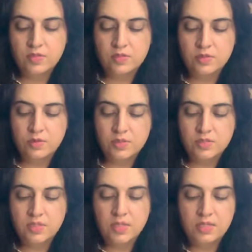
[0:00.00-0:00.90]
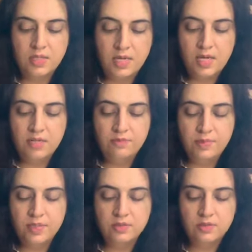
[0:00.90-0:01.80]
So it's like the Eight of
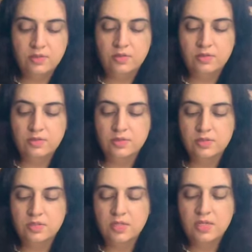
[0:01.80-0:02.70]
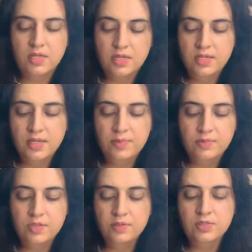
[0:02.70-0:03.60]
Pentacles,
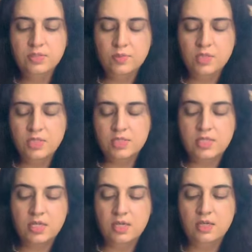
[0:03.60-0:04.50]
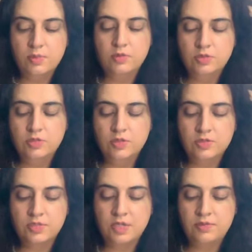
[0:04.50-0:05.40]
there is someone that's thinking about you
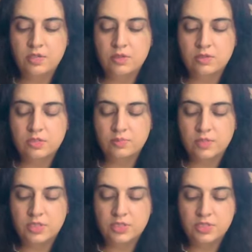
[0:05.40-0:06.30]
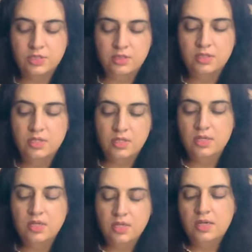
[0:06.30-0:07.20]
there's heavy contemplation
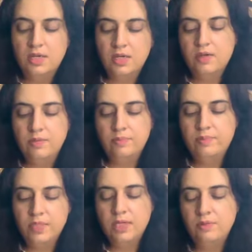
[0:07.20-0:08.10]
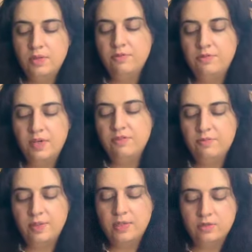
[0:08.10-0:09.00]
but like with the five of
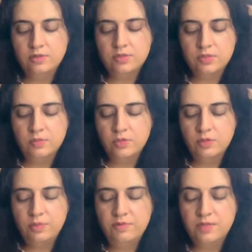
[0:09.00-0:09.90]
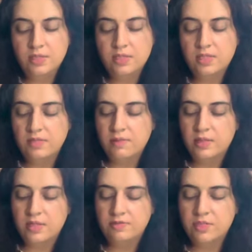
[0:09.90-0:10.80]
pentacles someone could be feeling like they've
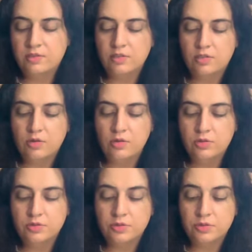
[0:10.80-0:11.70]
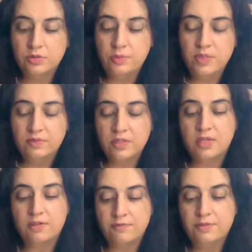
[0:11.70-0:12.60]
been left out in the cold or there could be even
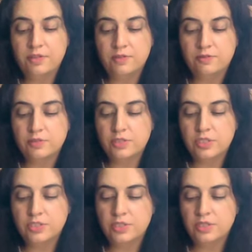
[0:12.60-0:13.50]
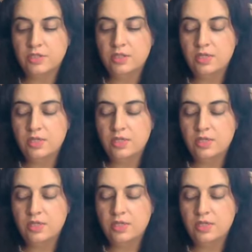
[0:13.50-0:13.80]
like a fear of rejection